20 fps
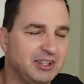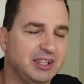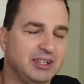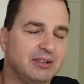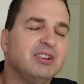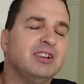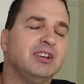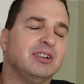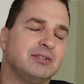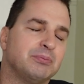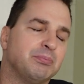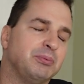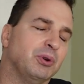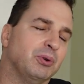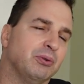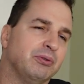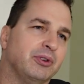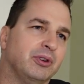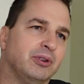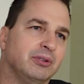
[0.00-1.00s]
Uh, it's
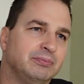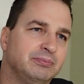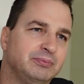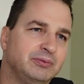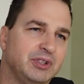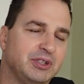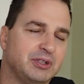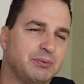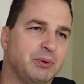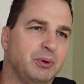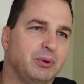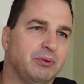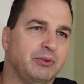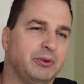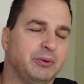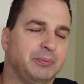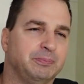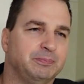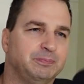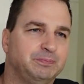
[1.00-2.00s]
beautiful. It's
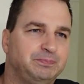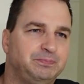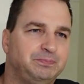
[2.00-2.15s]
beautiful. It